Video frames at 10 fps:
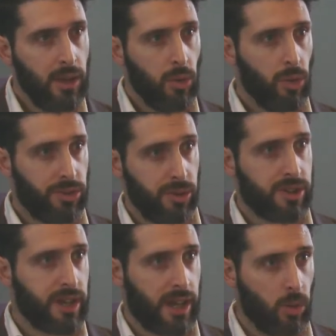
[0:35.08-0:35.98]
once you
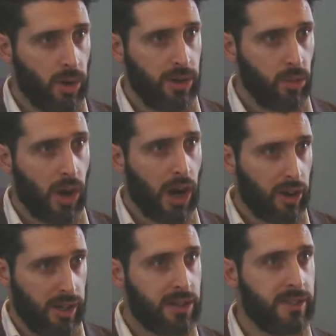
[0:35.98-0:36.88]
understand where you
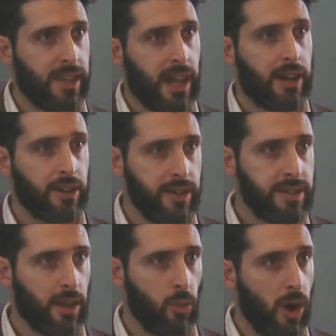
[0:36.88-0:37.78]
are in each of the
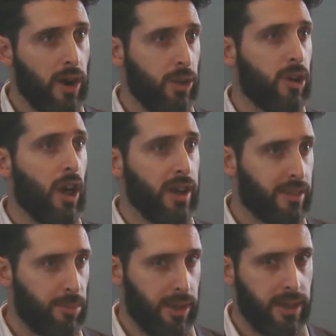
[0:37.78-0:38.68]
categories and where you'd like
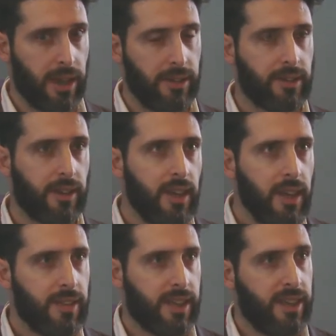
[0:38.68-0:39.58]
to be, and
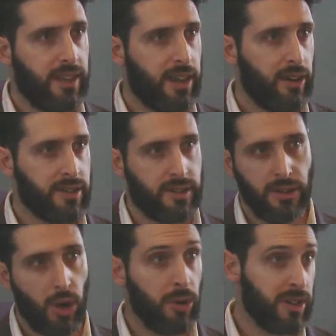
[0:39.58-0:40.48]
the key here is
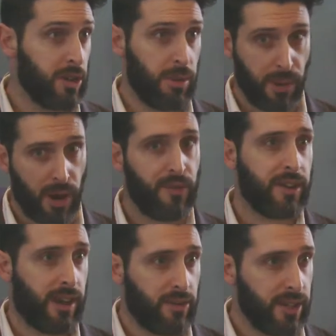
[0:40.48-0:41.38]
no one is going to be
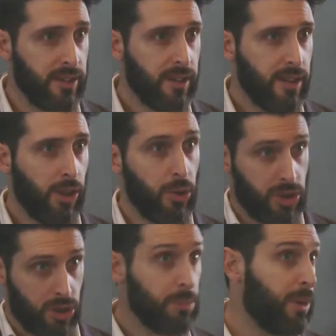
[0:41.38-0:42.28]
perfect at everything, no one
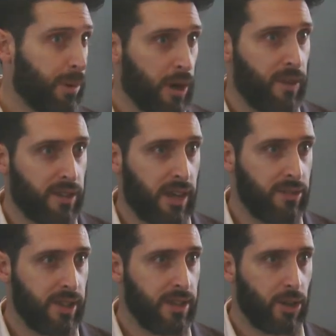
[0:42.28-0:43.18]
should be perfect at
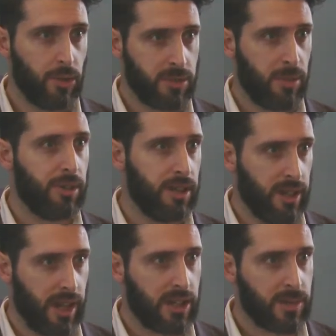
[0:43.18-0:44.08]
everything, no one should be
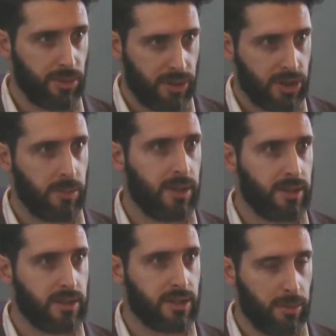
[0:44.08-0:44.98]
bleeding edge, but there should be
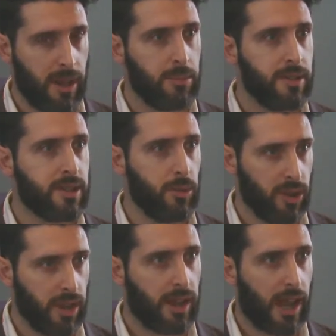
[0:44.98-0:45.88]
some elements that
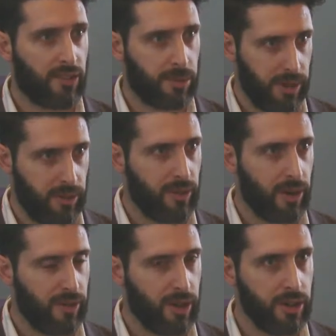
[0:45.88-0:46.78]
will have to be
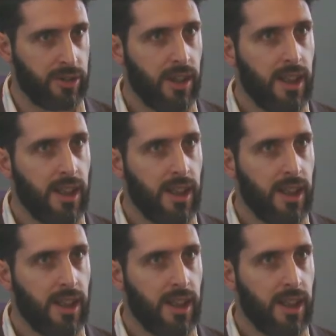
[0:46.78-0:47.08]
very, very good.